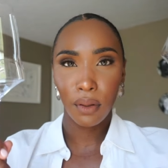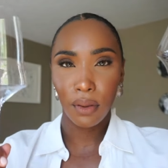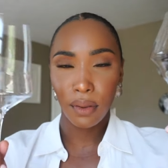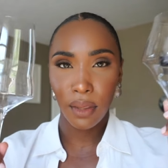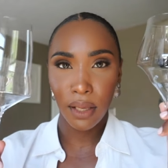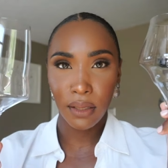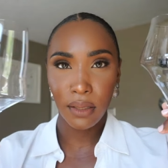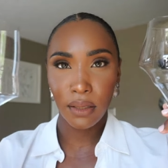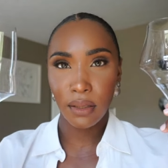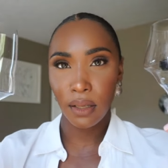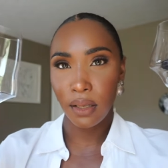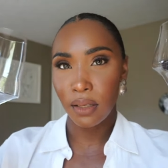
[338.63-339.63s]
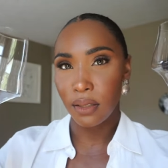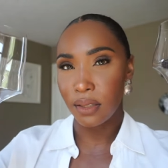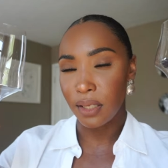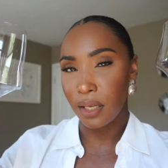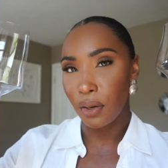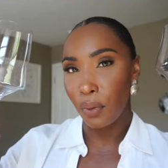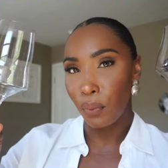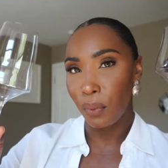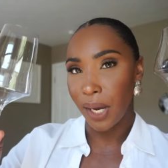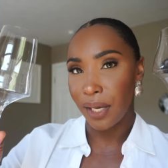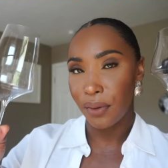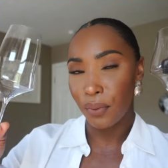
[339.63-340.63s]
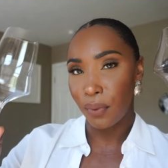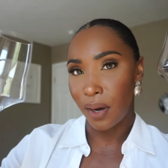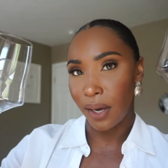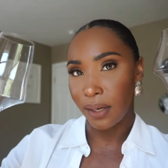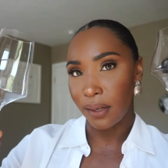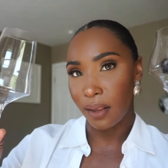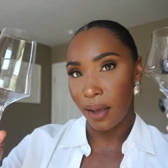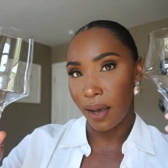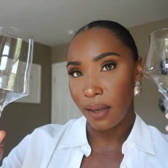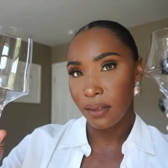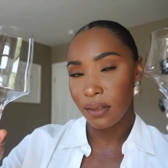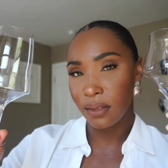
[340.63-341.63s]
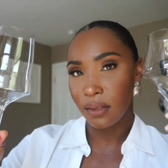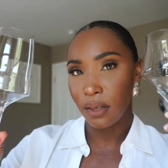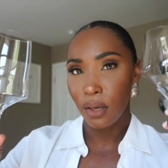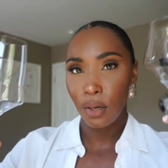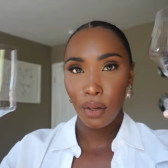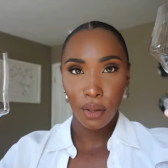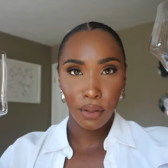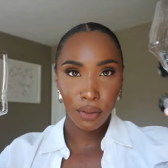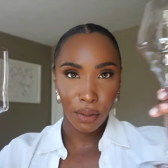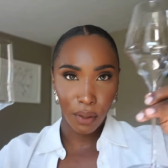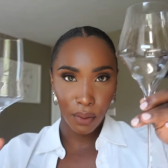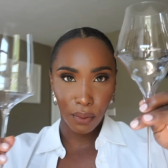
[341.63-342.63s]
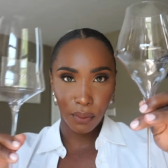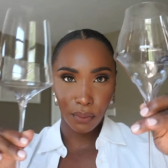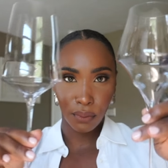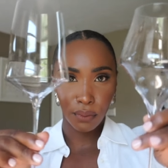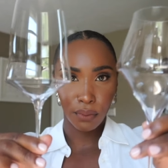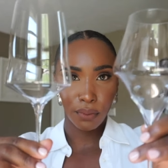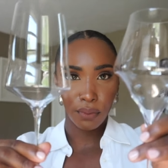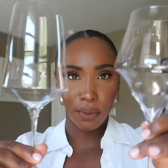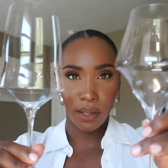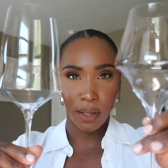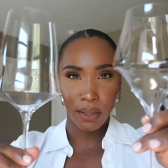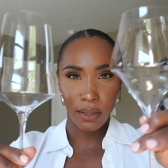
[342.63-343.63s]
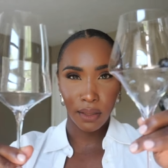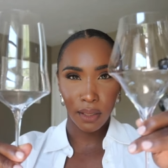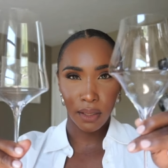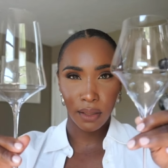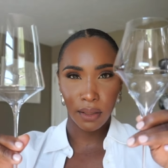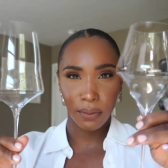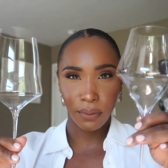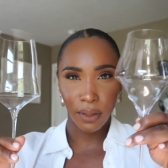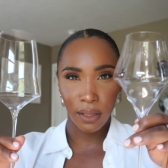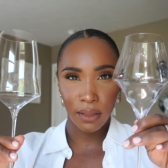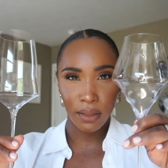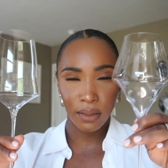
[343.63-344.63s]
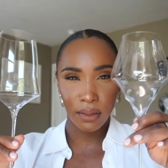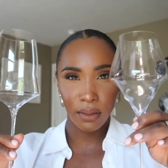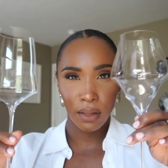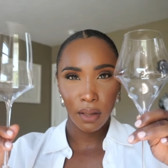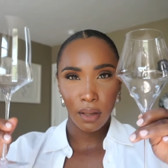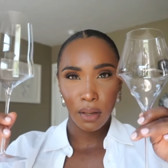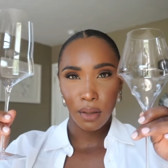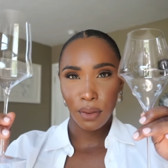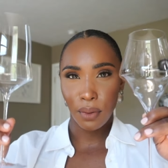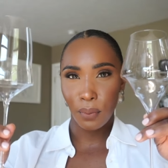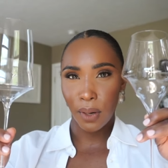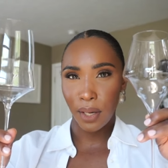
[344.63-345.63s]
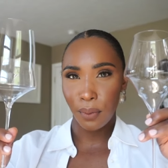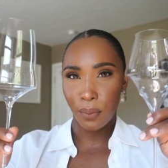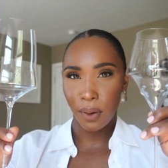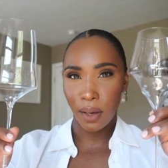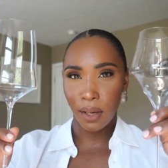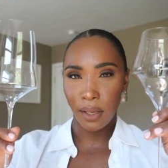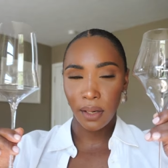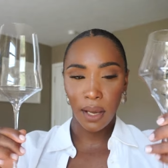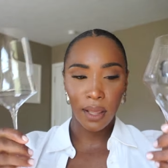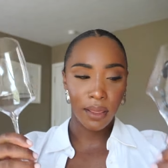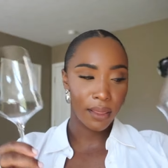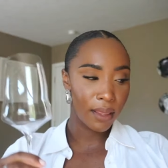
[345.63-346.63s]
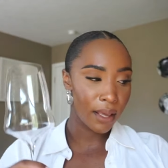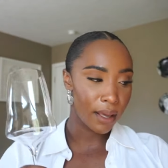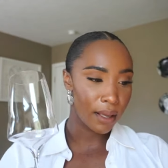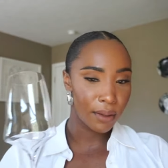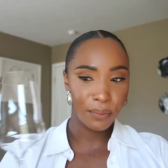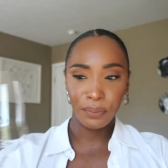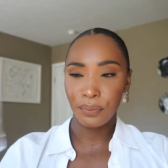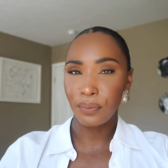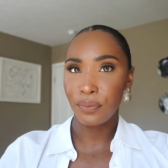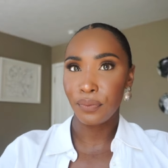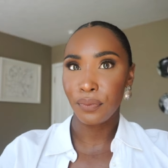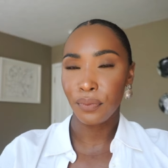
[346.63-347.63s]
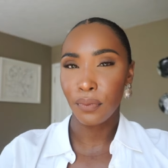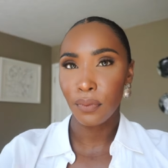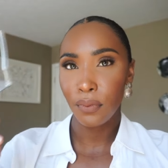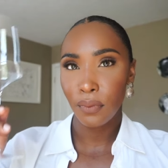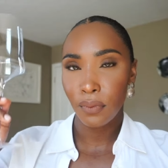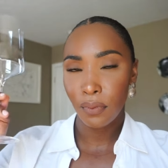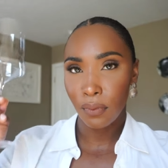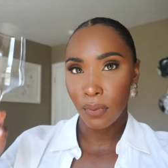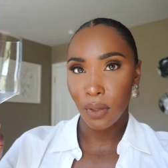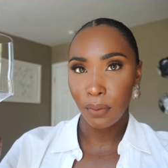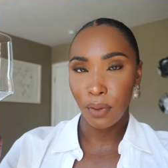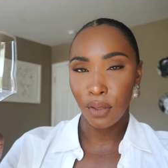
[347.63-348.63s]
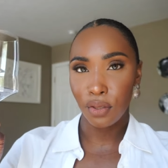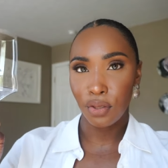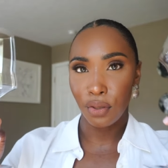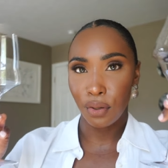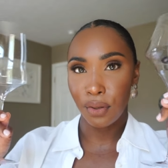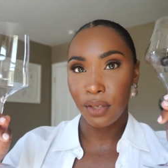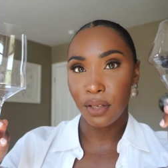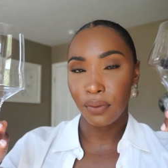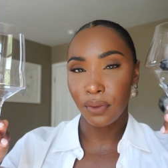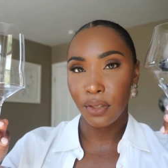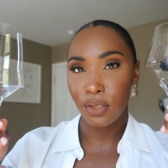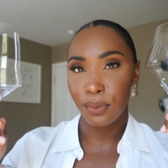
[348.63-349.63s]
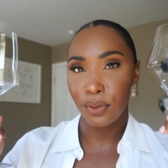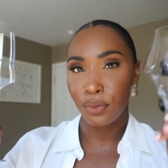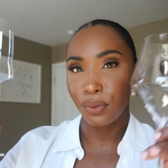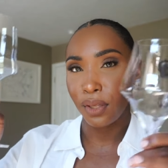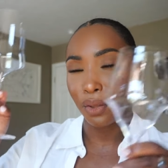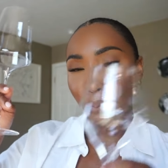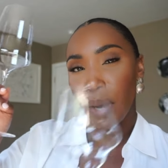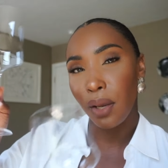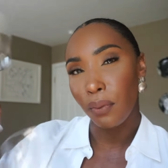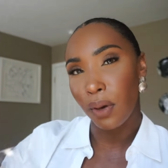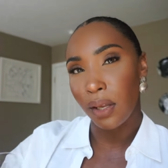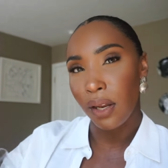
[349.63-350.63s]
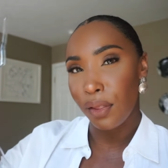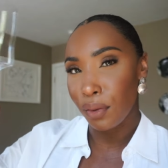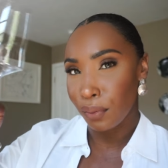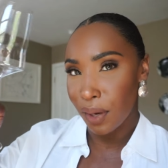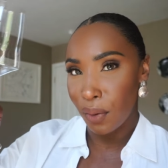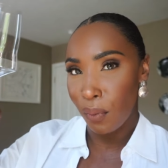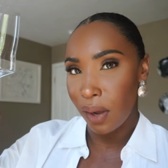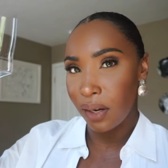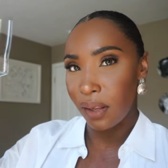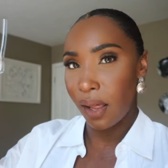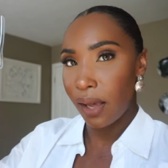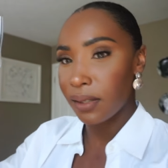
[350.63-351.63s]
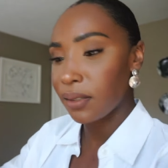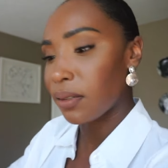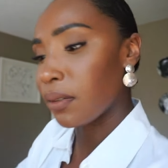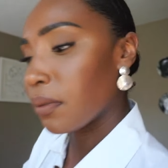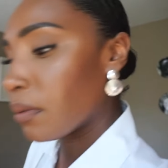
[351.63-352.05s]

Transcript: This is the white wine glass. So you guys see the difference, the white wine. And then I'm gonna show you the difference between the white wine and the red wine glass.